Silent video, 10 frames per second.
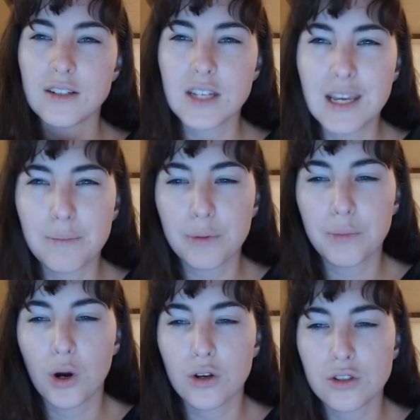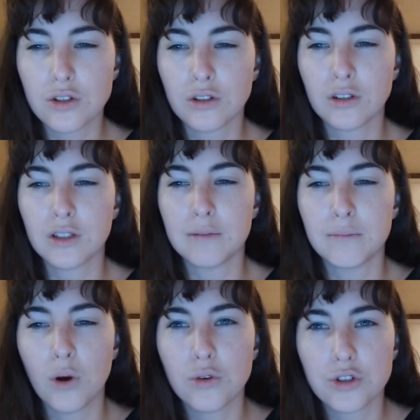deep personal
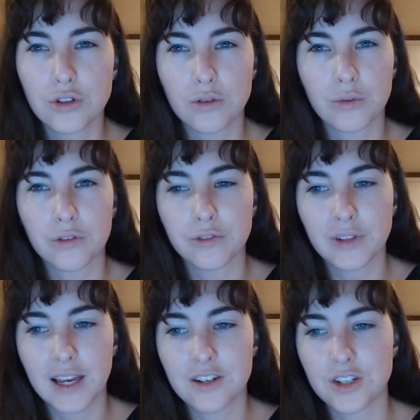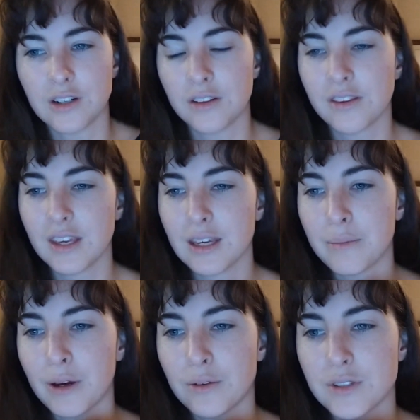emotional reflection. Think
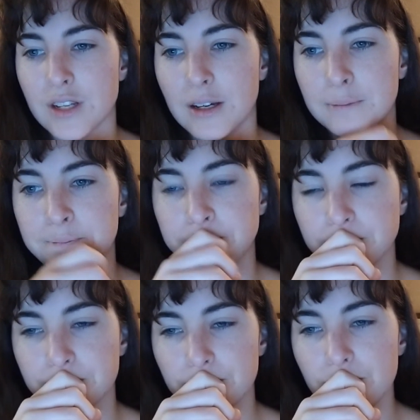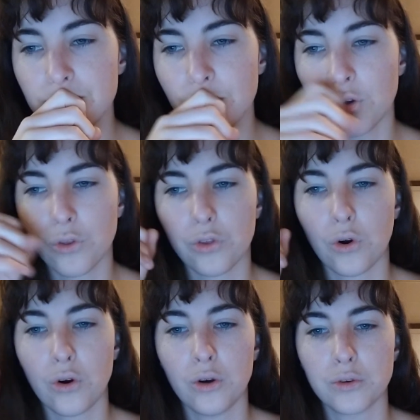about
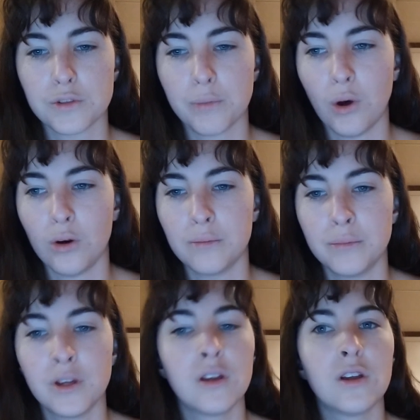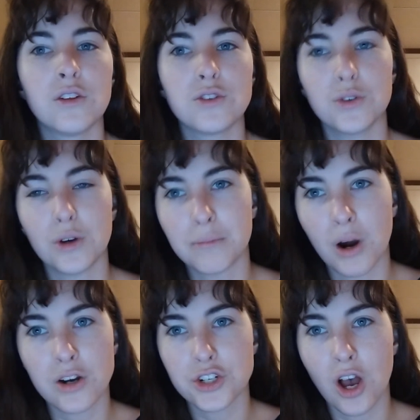Thoreau's poem To a
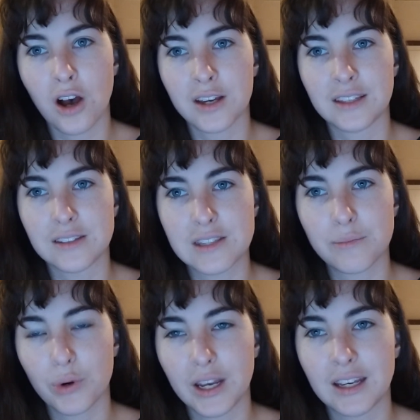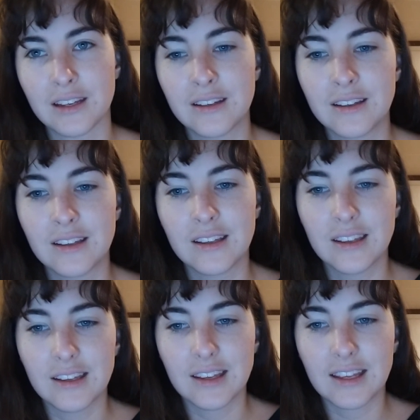Marsh Hawk in Spring.
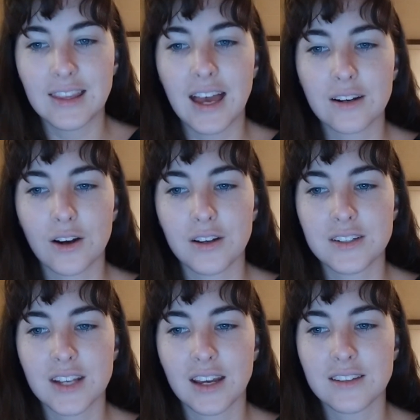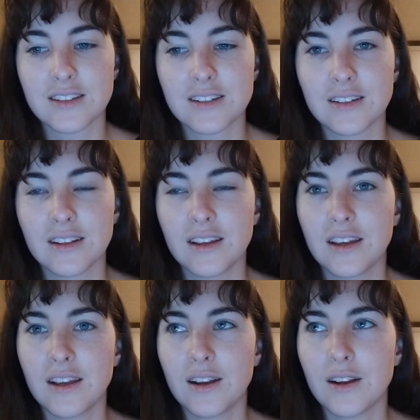In that context,
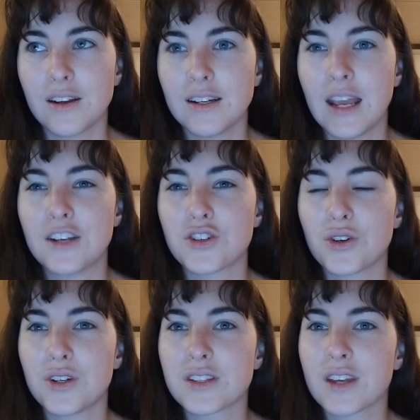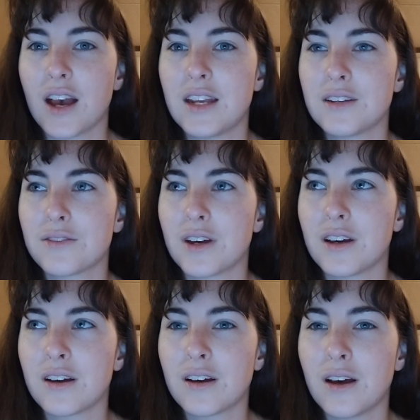nature is kind of
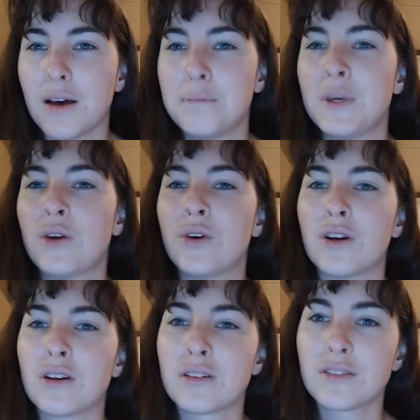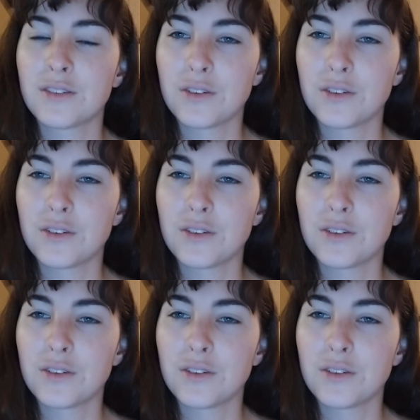a mirror